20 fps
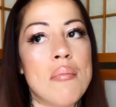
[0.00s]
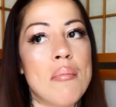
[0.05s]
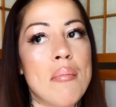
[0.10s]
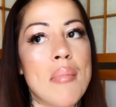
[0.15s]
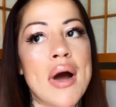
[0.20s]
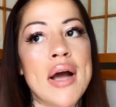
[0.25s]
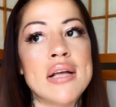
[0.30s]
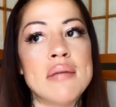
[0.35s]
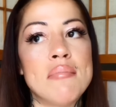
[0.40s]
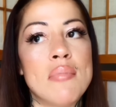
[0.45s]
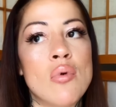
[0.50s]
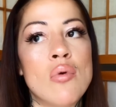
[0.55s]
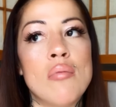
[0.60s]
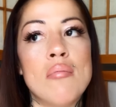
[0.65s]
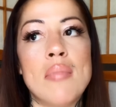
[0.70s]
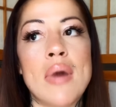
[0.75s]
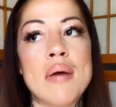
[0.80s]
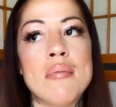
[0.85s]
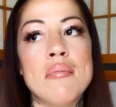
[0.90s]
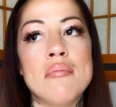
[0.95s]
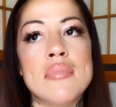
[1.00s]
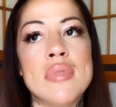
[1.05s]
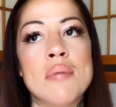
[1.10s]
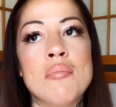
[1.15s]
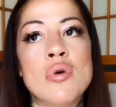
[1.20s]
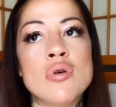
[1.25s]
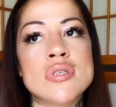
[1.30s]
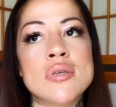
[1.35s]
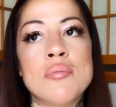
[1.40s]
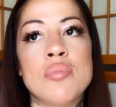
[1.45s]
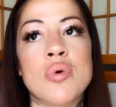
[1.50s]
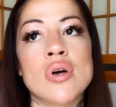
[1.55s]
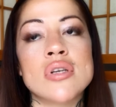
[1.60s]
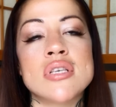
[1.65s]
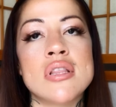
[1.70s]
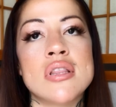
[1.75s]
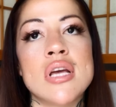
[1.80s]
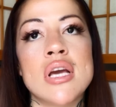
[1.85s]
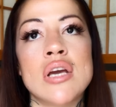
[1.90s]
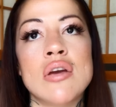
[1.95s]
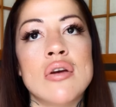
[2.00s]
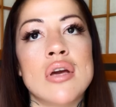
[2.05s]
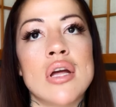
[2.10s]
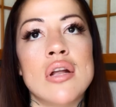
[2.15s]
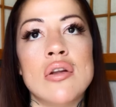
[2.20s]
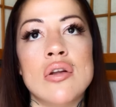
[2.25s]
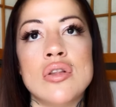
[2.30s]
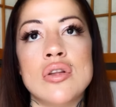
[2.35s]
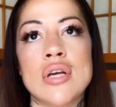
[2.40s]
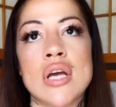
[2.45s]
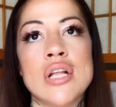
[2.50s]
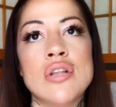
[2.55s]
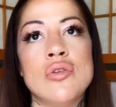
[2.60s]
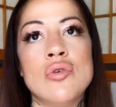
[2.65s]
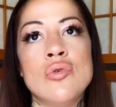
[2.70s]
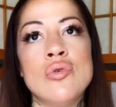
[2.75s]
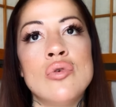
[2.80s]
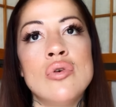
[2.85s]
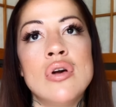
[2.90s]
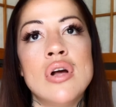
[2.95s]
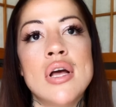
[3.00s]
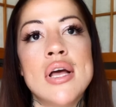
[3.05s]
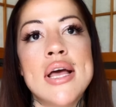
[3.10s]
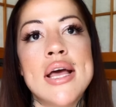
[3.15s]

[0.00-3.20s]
The most important thing you can do